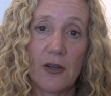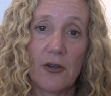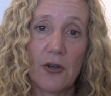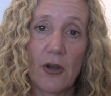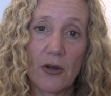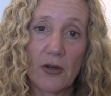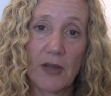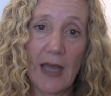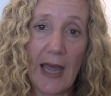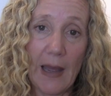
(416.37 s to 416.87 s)

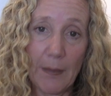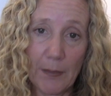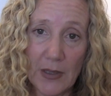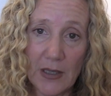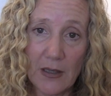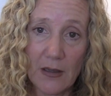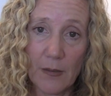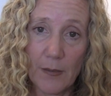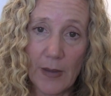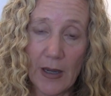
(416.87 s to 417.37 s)
not
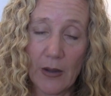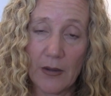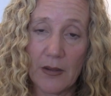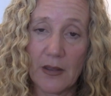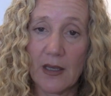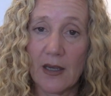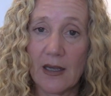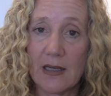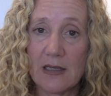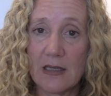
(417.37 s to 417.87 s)
happy
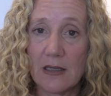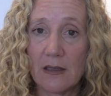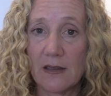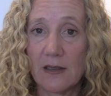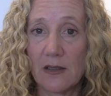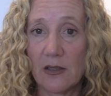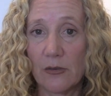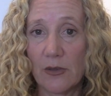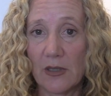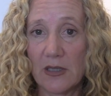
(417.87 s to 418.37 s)
about the idea
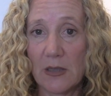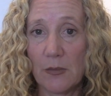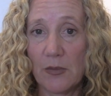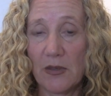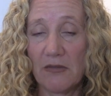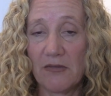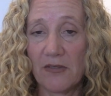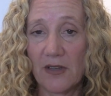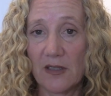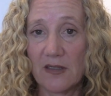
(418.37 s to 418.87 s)
that
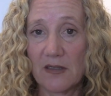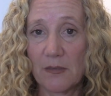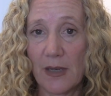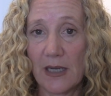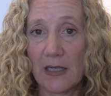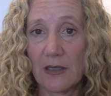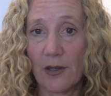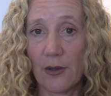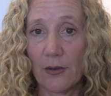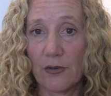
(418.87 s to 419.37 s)
UNDP funds
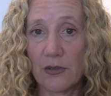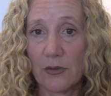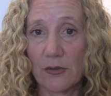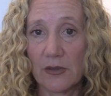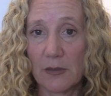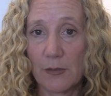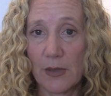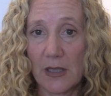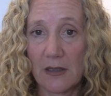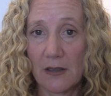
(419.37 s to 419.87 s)
might go to
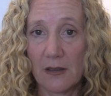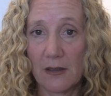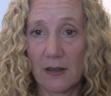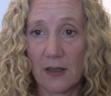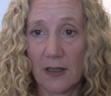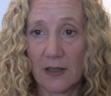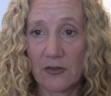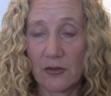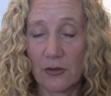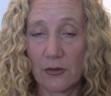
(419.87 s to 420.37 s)
independent
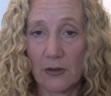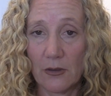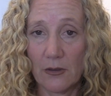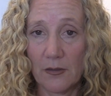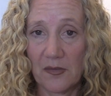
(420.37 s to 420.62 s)
electoral